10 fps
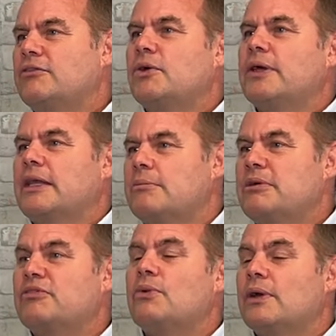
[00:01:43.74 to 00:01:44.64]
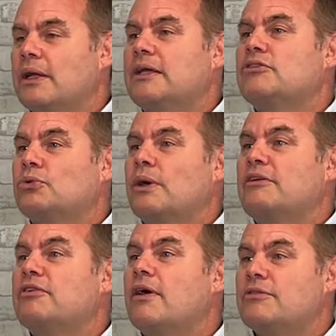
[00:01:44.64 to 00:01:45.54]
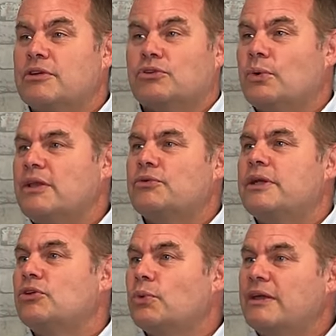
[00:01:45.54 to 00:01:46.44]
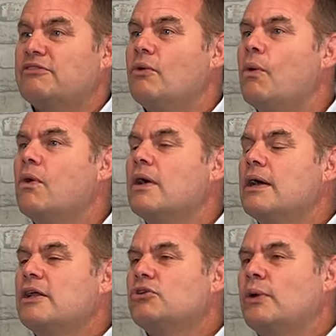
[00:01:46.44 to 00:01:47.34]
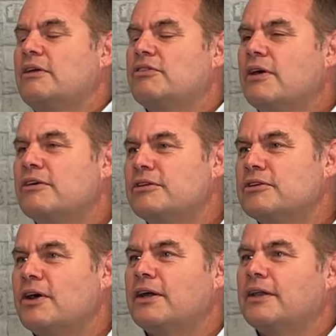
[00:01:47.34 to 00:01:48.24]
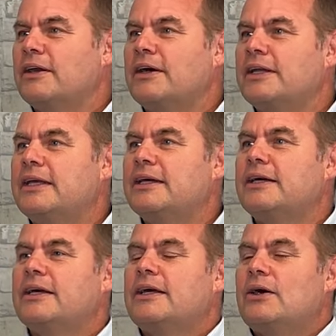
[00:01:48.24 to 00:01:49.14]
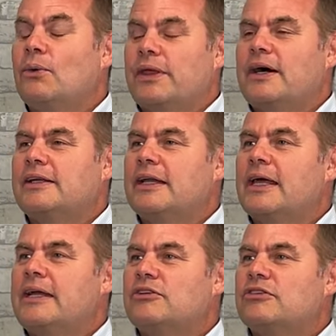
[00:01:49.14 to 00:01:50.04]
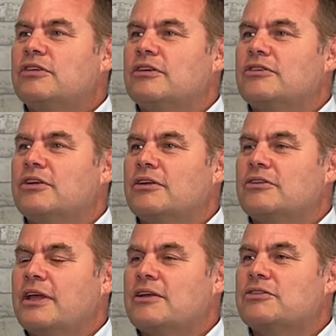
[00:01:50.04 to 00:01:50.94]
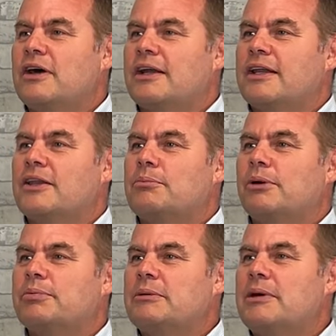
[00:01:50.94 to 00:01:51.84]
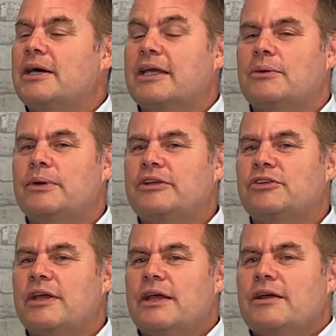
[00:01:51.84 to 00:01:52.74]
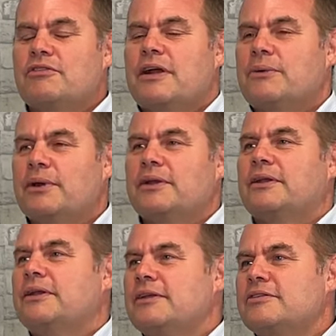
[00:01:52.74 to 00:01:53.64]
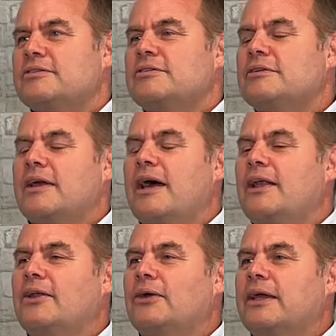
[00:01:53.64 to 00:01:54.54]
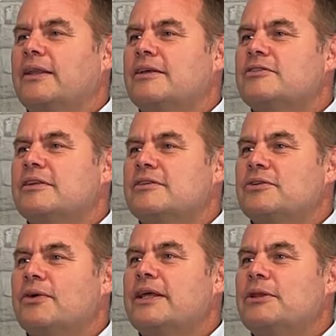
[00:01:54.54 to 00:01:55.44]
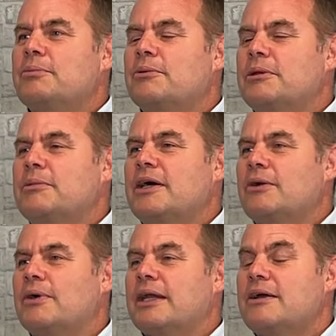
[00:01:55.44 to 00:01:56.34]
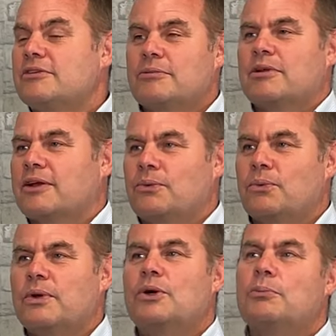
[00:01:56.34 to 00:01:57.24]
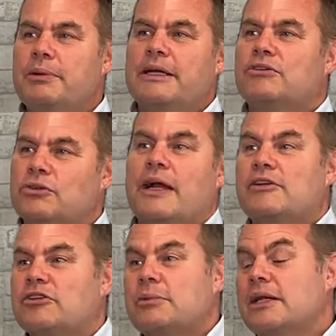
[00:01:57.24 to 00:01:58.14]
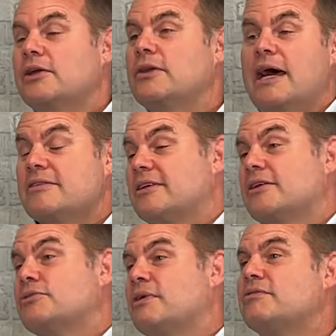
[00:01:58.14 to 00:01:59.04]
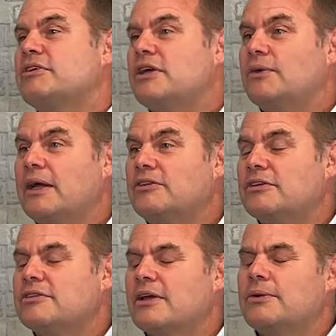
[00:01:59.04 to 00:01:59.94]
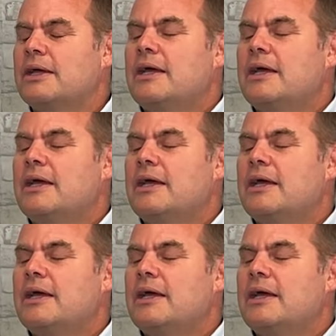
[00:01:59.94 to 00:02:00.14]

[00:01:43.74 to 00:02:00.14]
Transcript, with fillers: of doing that before at least twenty-five, so twenty-three to twenty-four, twenty-five is kind of the idea or the ideal age to, to, to get started in the property market, which for anyone that's uh, looking at this that's not in the property market right now, it seems like a real big stretch to be able to do that, as it does for every generation. So